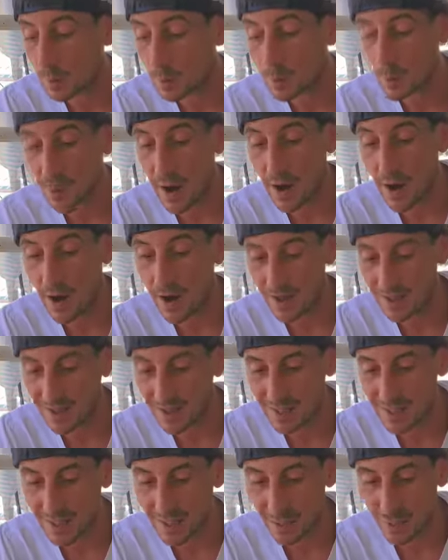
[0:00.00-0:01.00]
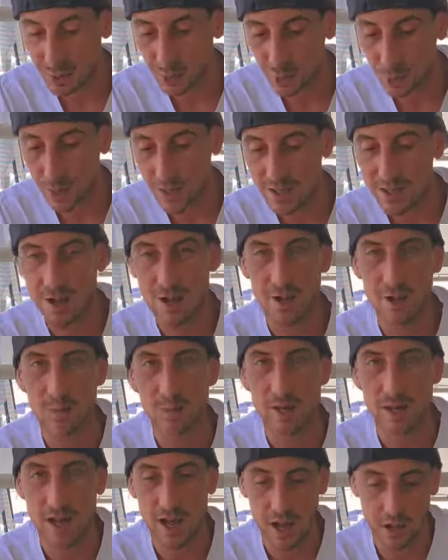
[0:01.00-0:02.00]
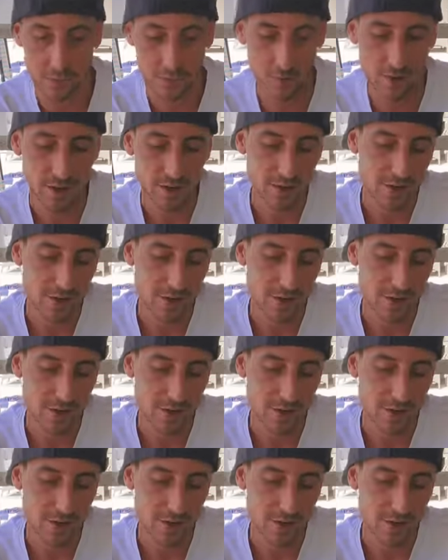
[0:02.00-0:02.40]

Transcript: but this is a $20 monopoly.